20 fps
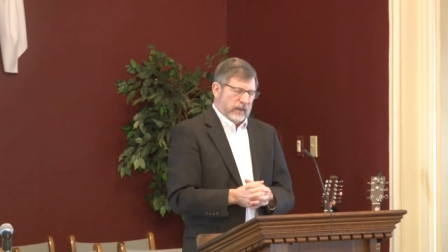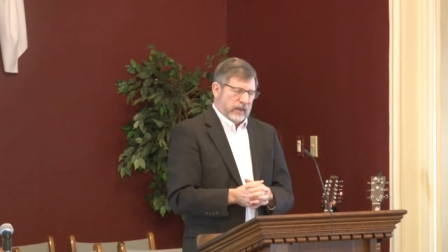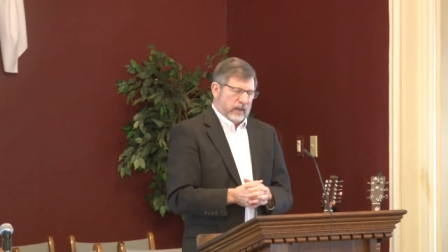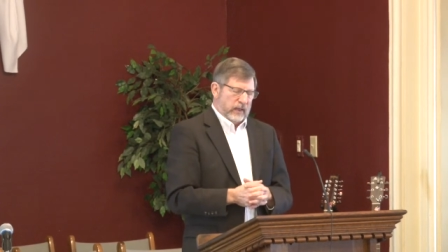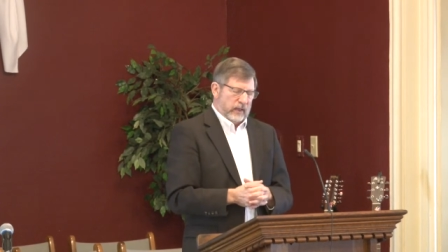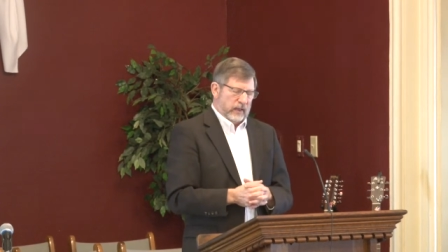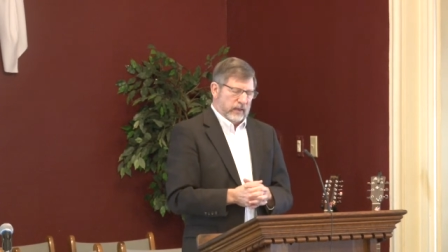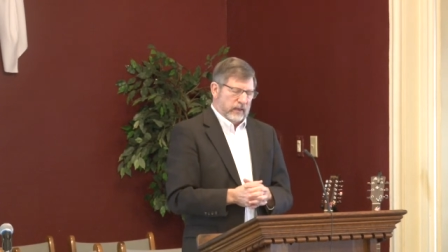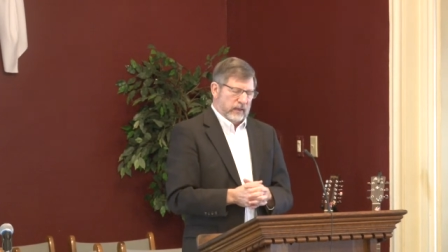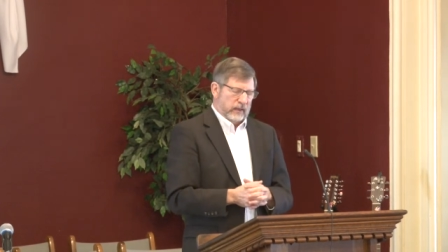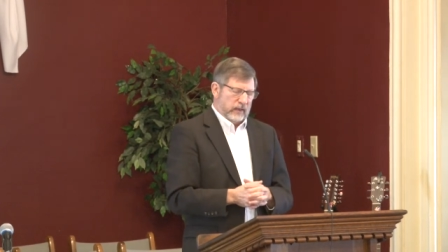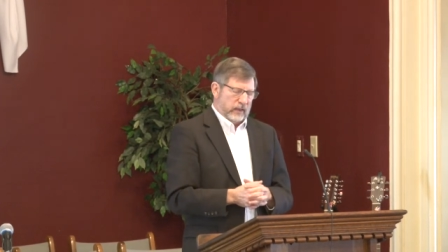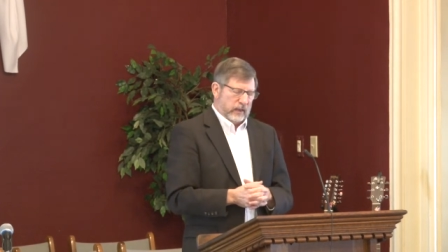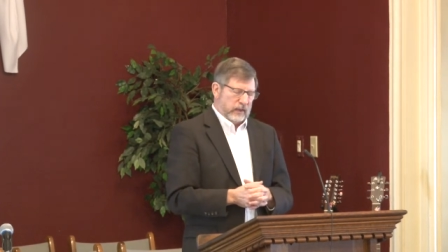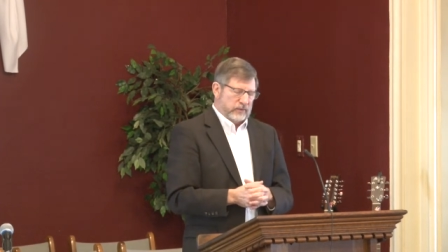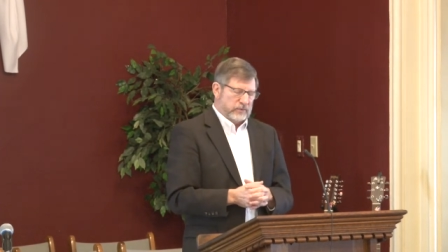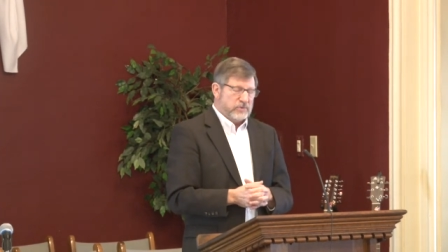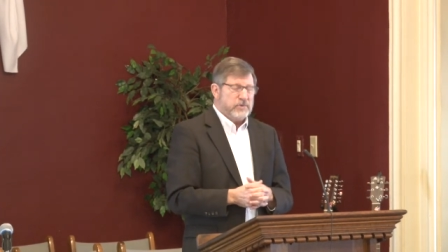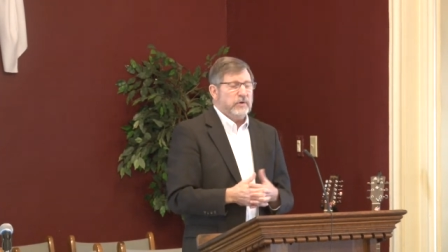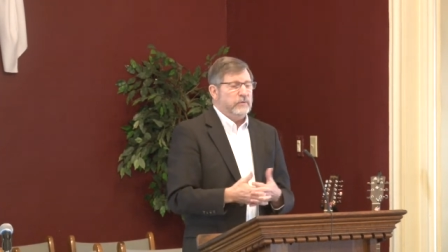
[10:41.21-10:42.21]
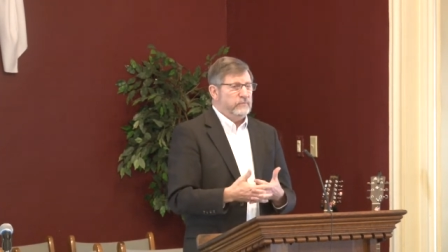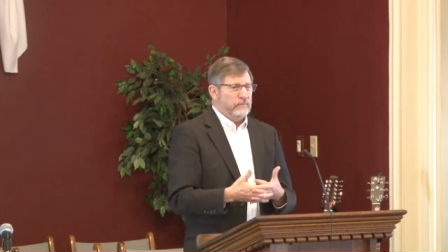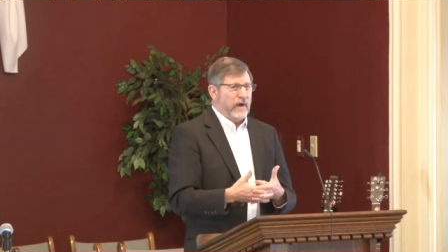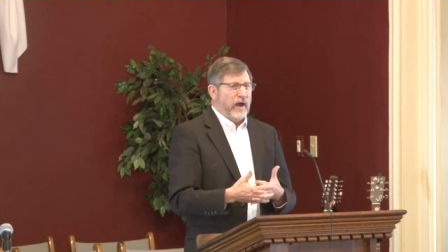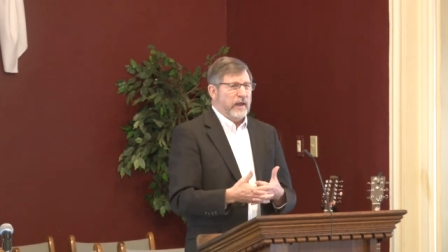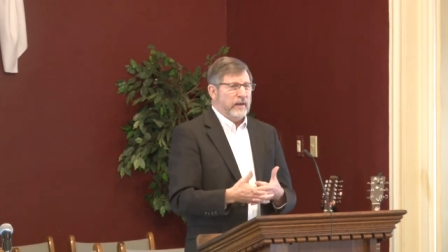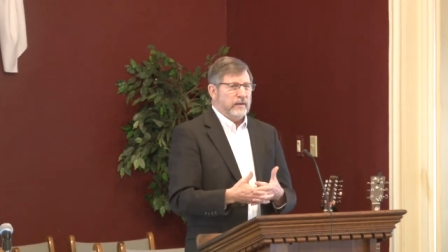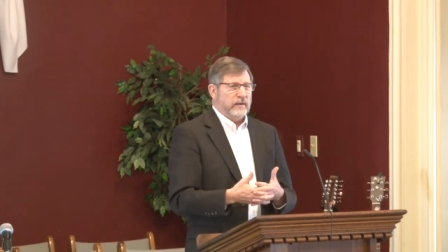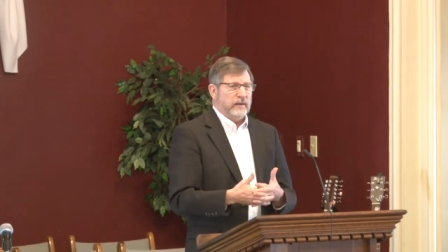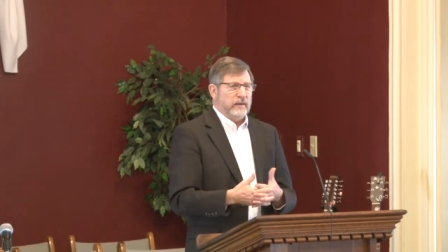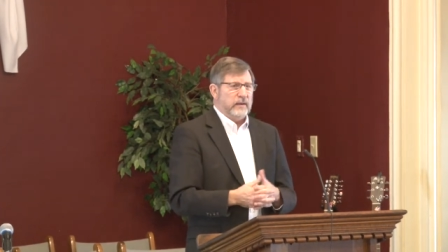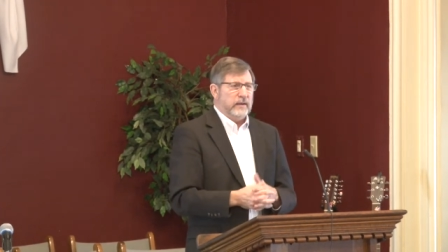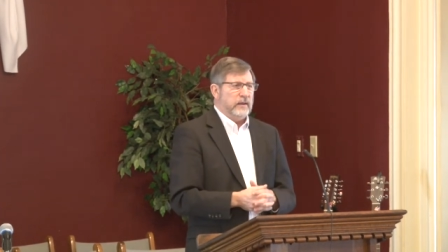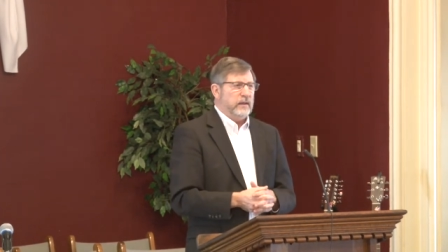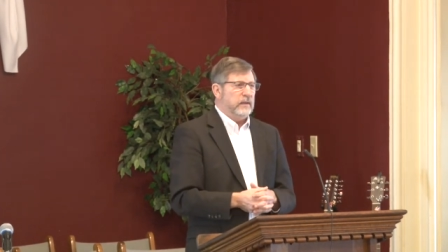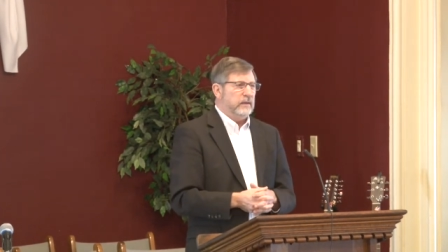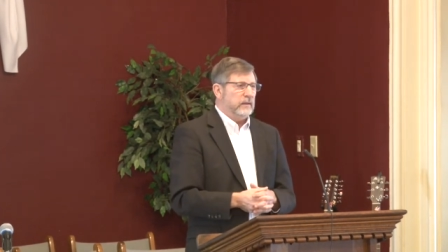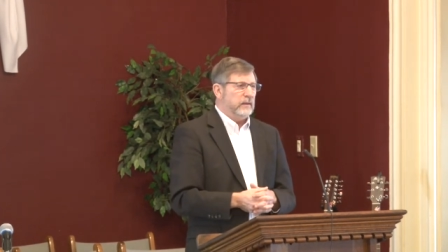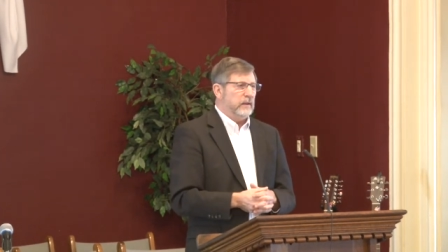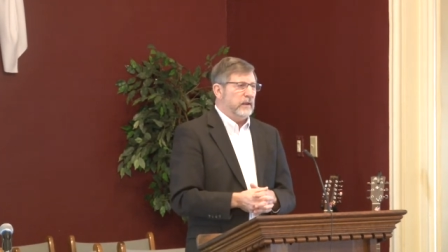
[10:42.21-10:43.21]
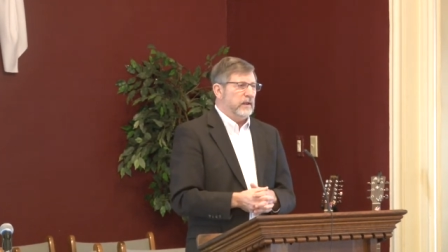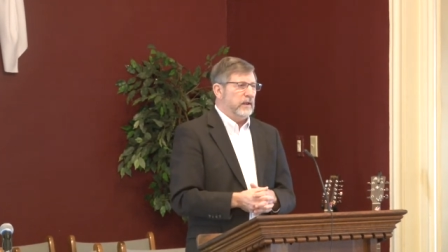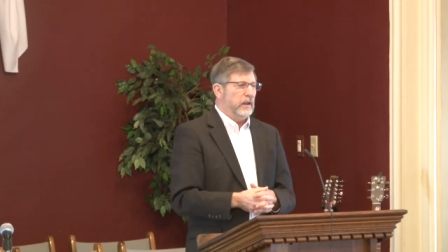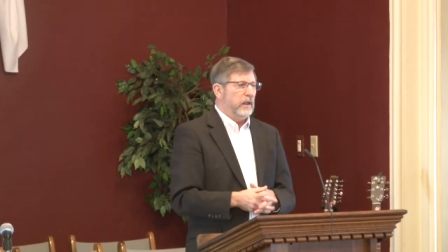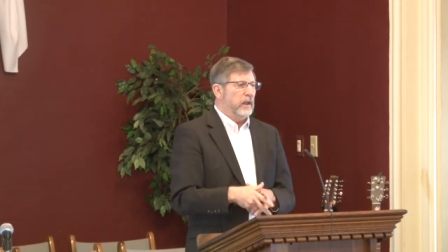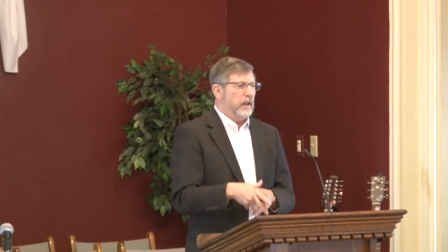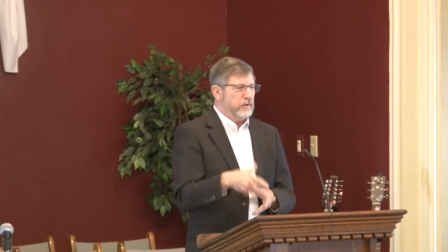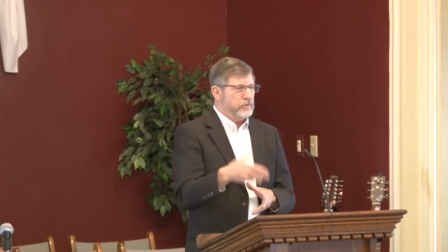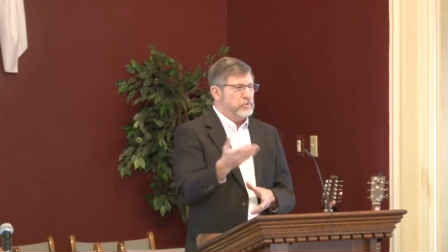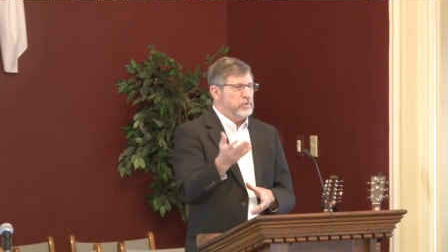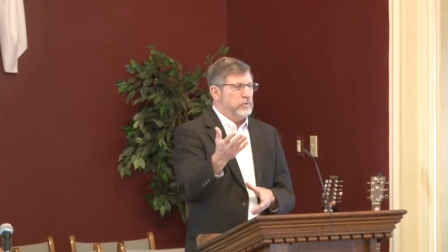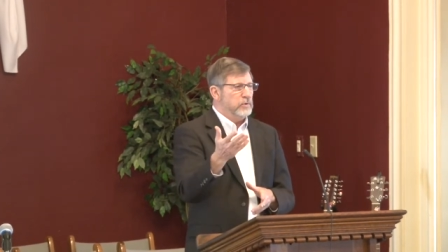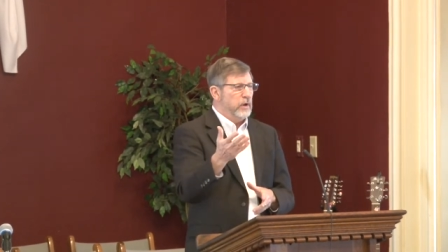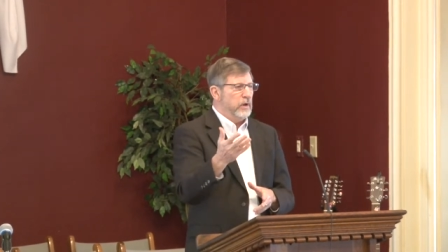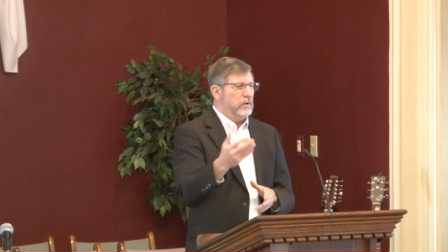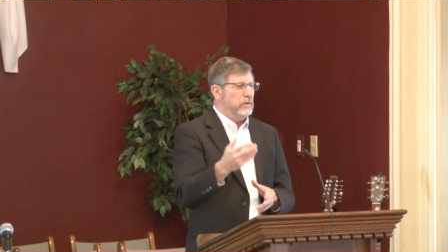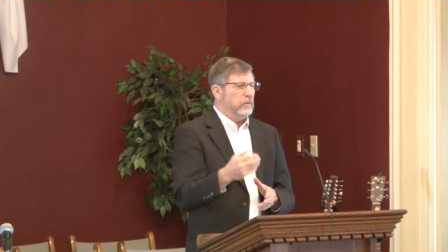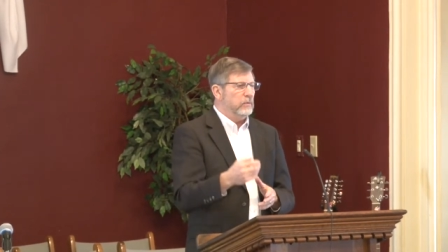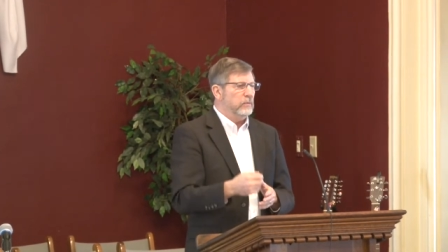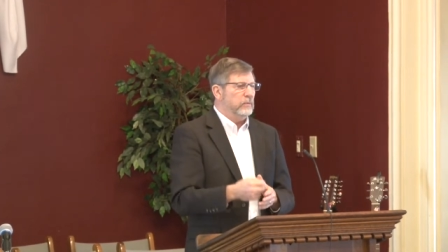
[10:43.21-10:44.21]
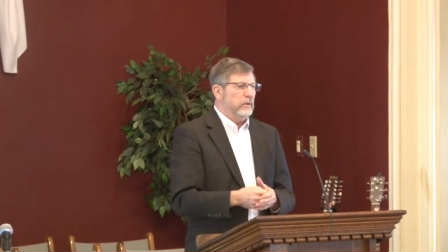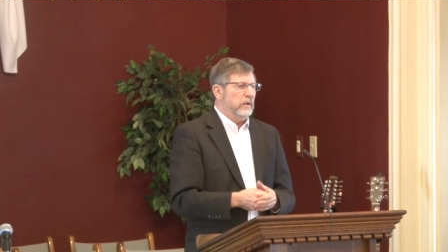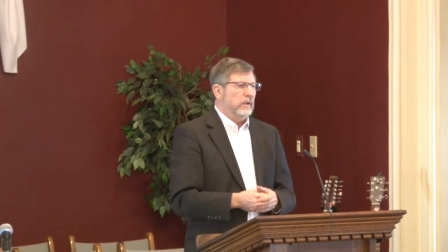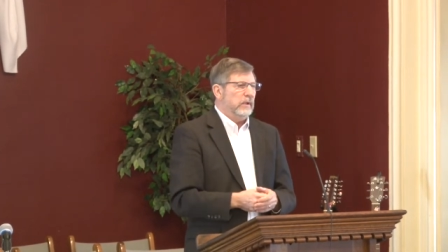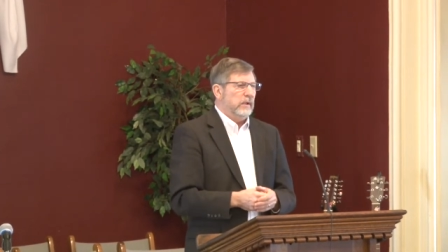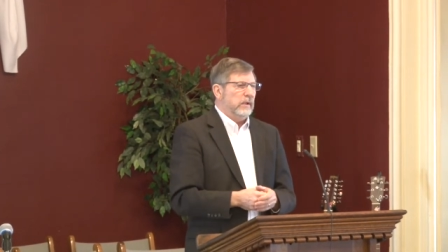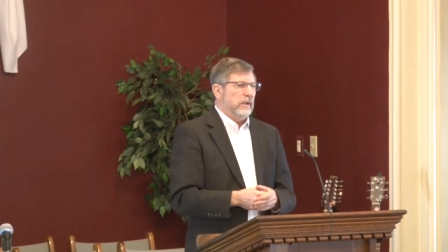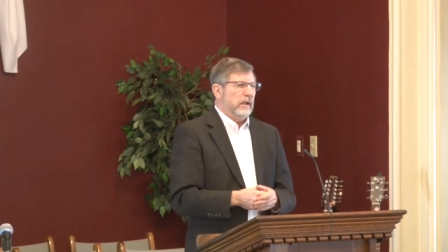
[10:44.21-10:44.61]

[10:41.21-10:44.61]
uh, until finally, uh, as you know,